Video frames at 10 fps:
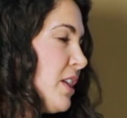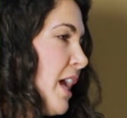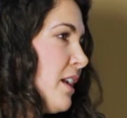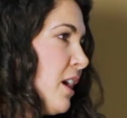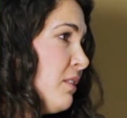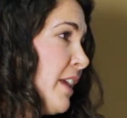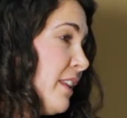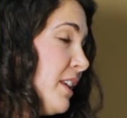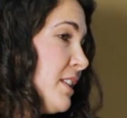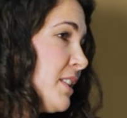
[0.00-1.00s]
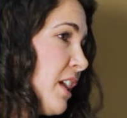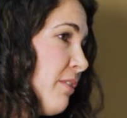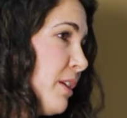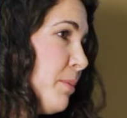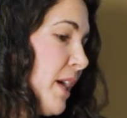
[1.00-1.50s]
and a lengthy
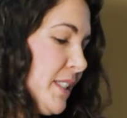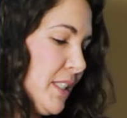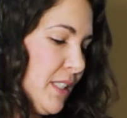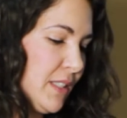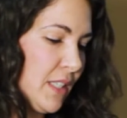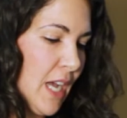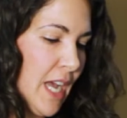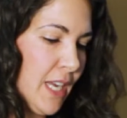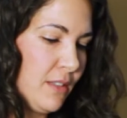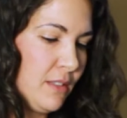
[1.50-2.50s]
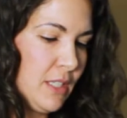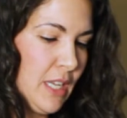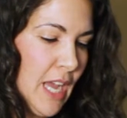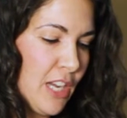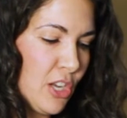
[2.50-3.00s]
discovery process as a guide,
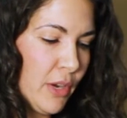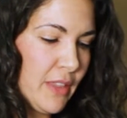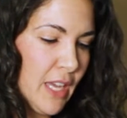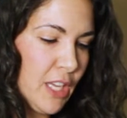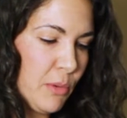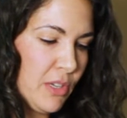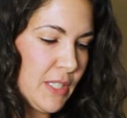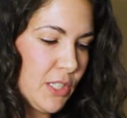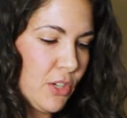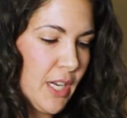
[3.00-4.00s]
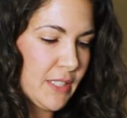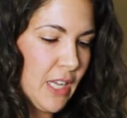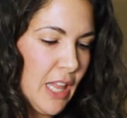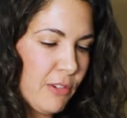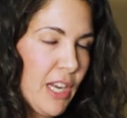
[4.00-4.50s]
and knowing that communities across
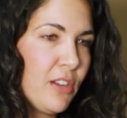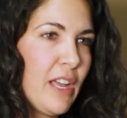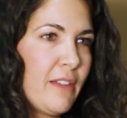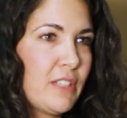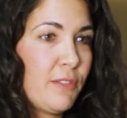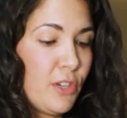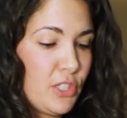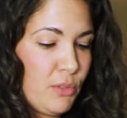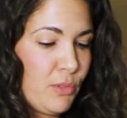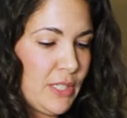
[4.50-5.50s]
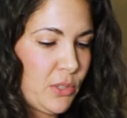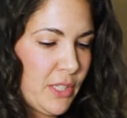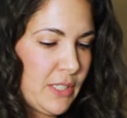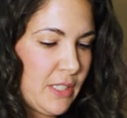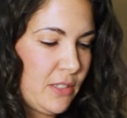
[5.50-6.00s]
Colorado have divergent
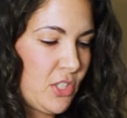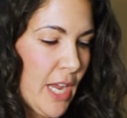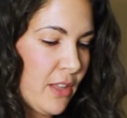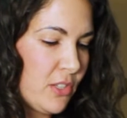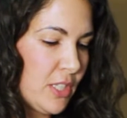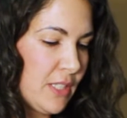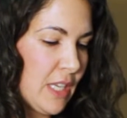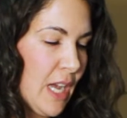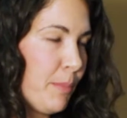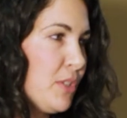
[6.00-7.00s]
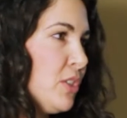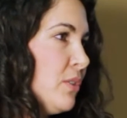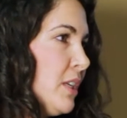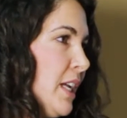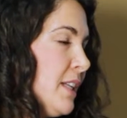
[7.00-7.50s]
resources, challenges, and
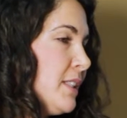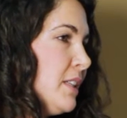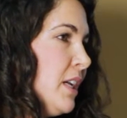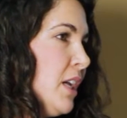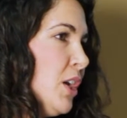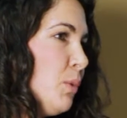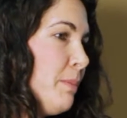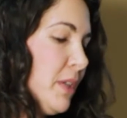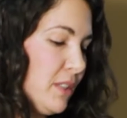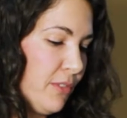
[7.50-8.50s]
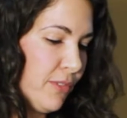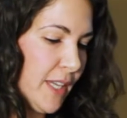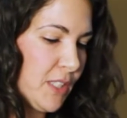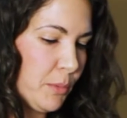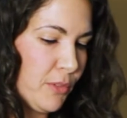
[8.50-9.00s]
opportunities, we built a
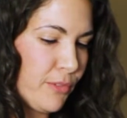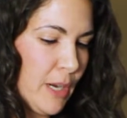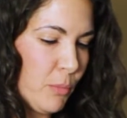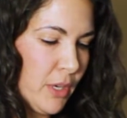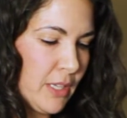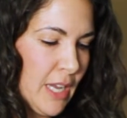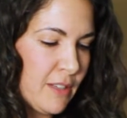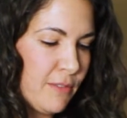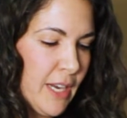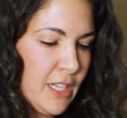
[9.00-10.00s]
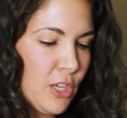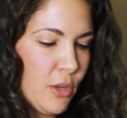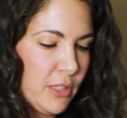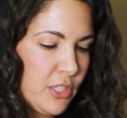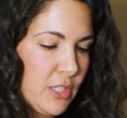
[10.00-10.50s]
flexible framework and invited
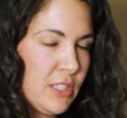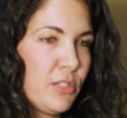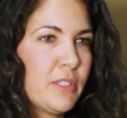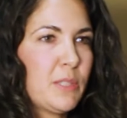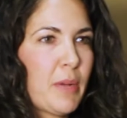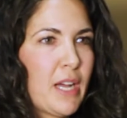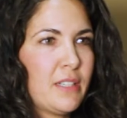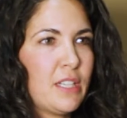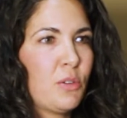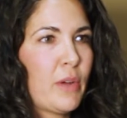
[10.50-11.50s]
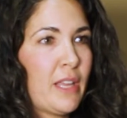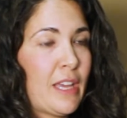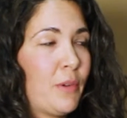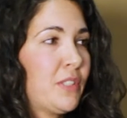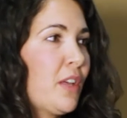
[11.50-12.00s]
coalitions to respond in a way
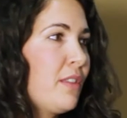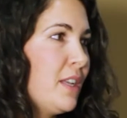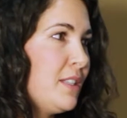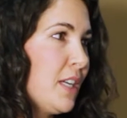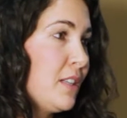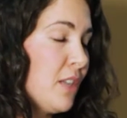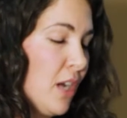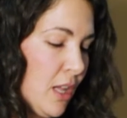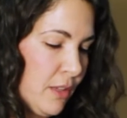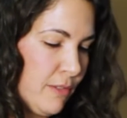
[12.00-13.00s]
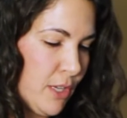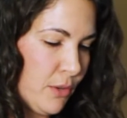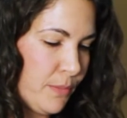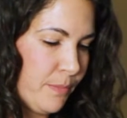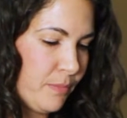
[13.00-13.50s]
that was authentic to all of you.